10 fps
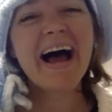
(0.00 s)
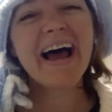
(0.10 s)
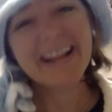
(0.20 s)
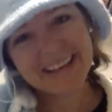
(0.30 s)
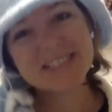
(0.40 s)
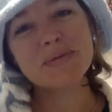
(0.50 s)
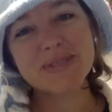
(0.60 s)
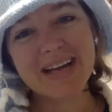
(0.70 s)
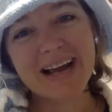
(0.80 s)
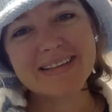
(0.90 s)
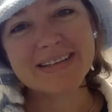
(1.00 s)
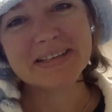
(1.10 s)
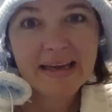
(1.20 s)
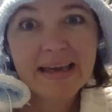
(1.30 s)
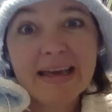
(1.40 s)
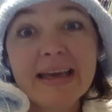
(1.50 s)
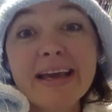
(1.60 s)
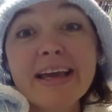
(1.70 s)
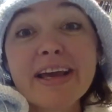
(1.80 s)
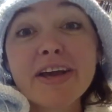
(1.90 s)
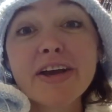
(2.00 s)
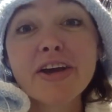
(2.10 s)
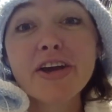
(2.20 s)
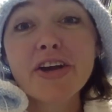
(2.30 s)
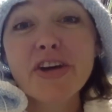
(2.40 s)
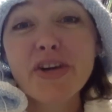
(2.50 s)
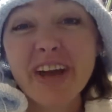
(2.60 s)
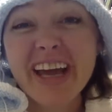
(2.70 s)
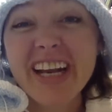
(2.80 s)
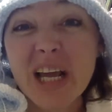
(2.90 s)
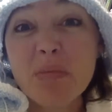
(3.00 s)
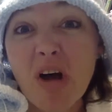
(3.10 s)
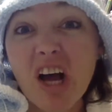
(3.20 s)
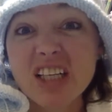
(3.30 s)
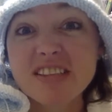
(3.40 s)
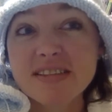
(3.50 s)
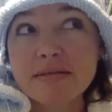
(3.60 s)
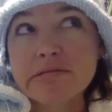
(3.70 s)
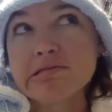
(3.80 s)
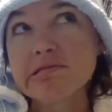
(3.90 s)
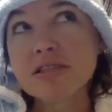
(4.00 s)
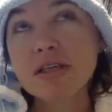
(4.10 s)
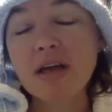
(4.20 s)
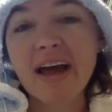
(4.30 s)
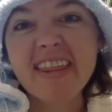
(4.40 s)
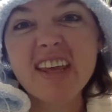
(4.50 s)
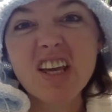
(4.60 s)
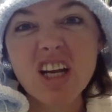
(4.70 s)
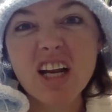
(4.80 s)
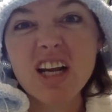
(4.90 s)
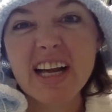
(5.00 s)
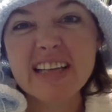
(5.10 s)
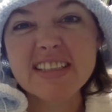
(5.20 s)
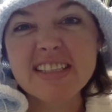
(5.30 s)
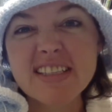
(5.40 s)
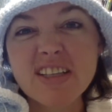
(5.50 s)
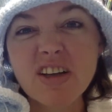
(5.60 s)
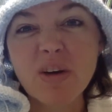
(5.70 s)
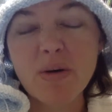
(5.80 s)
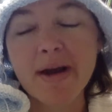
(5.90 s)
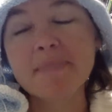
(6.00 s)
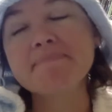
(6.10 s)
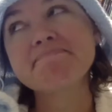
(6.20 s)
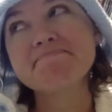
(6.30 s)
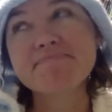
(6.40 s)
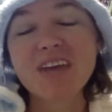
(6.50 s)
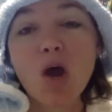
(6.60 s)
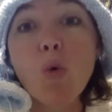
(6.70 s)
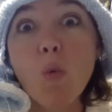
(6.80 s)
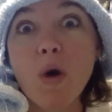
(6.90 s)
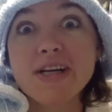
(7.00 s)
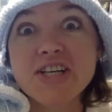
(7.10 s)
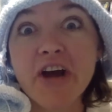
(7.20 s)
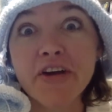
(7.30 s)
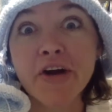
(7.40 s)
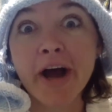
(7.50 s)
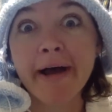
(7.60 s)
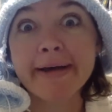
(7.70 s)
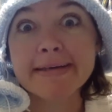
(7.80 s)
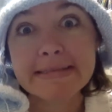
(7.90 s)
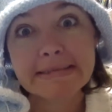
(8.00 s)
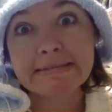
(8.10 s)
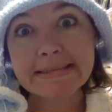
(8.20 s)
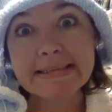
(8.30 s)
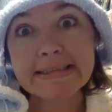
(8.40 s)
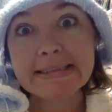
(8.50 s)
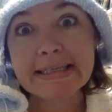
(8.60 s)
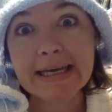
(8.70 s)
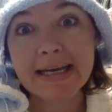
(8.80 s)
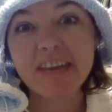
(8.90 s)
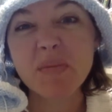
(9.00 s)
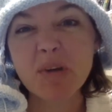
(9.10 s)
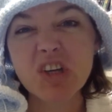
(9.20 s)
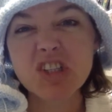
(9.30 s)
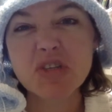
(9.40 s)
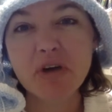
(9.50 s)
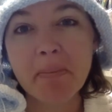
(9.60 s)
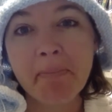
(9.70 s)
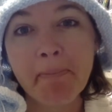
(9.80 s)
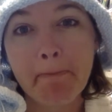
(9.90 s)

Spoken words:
At least it was an accident. Go ahead and hit pause. I think you guys need to go wash out your eyes. Yeah, give them a good scrub.